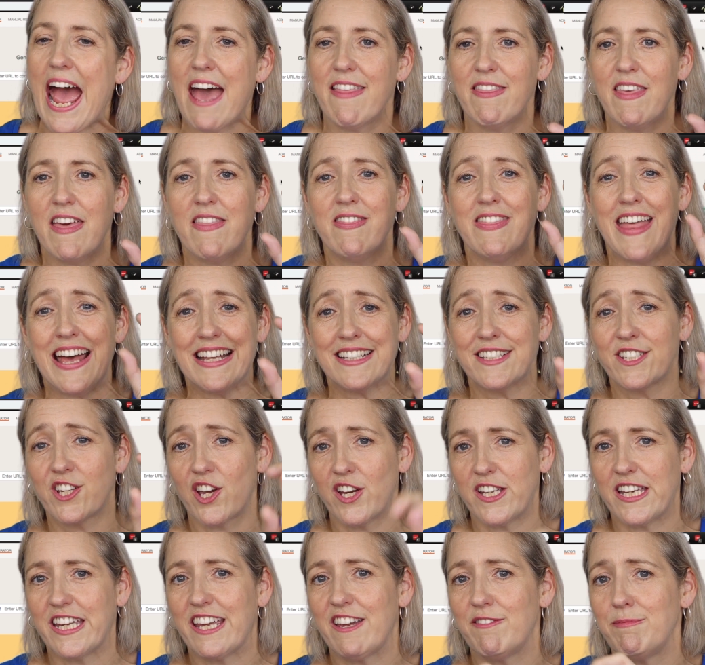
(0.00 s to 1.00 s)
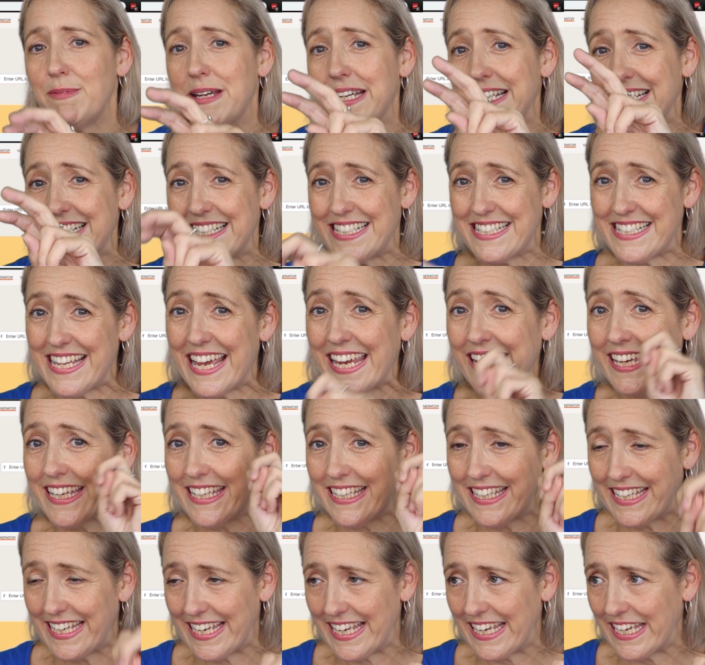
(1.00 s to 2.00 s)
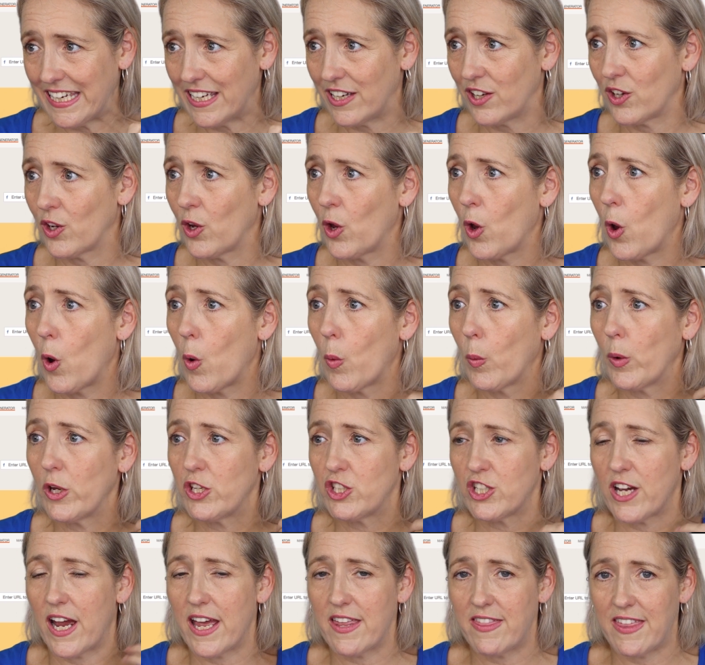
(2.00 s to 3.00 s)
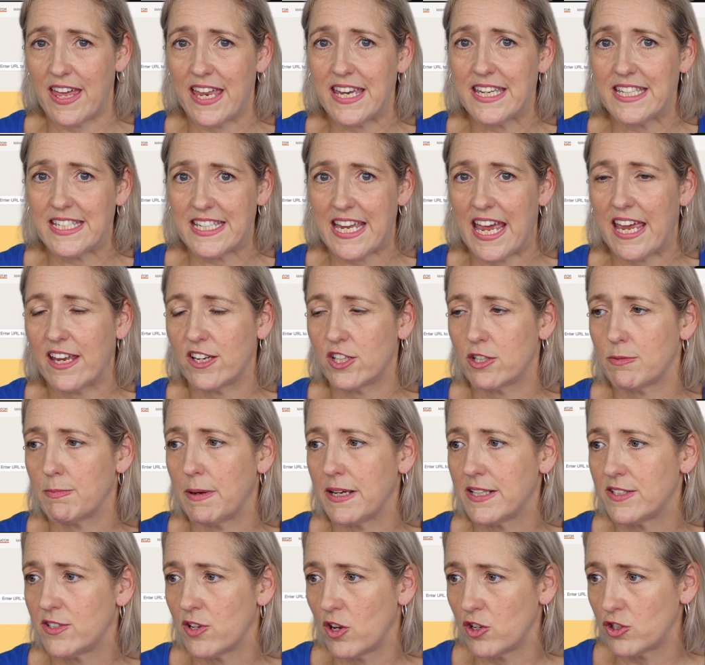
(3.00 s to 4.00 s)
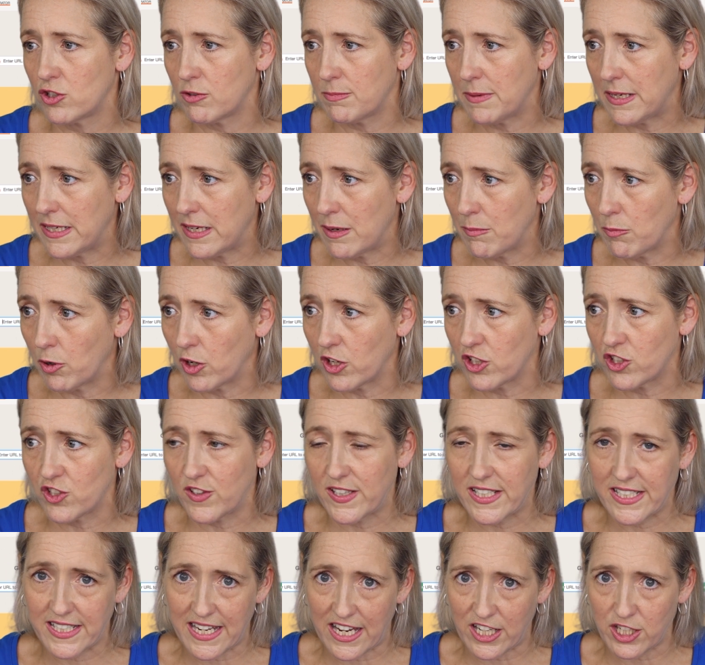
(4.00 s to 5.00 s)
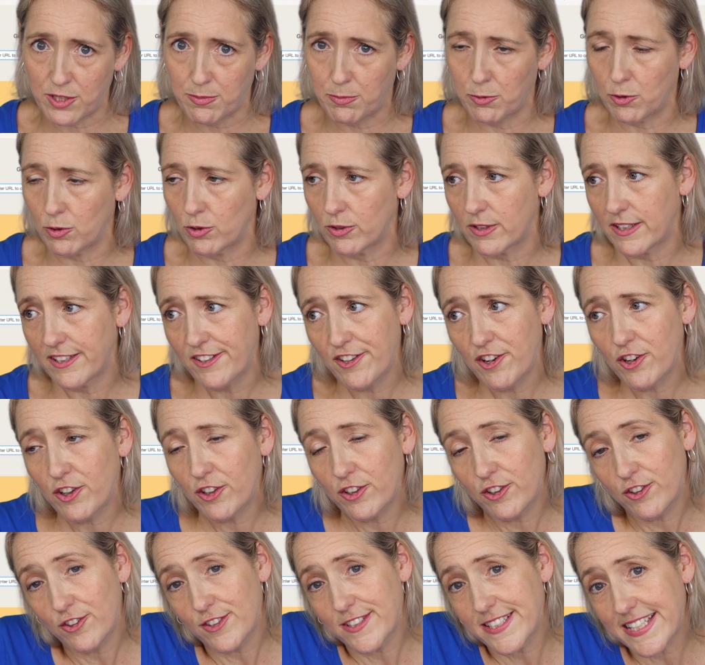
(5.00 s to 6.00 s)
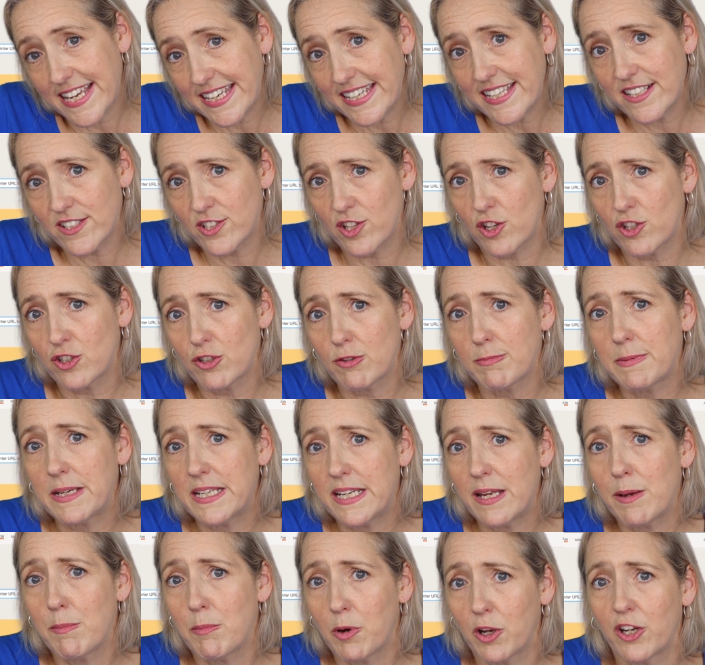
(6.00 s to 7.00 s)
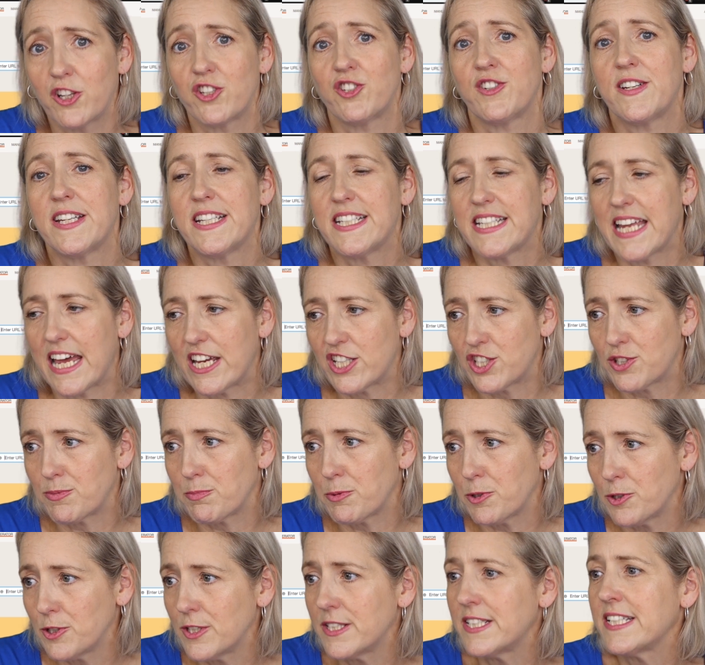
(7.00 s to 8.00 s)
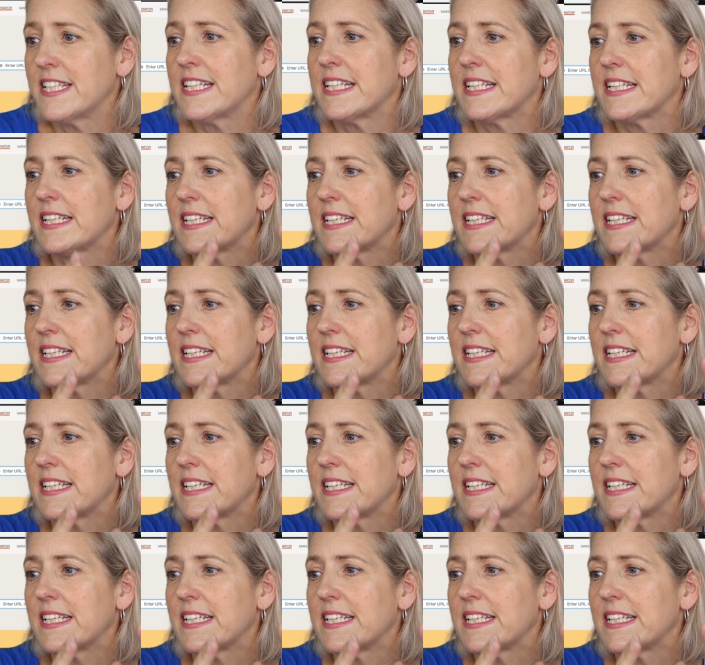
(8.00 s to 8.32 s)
And then that's going to give me a second link, which I then take to my social media monitoring dashboard. And you can use any social media monitoring dashboard,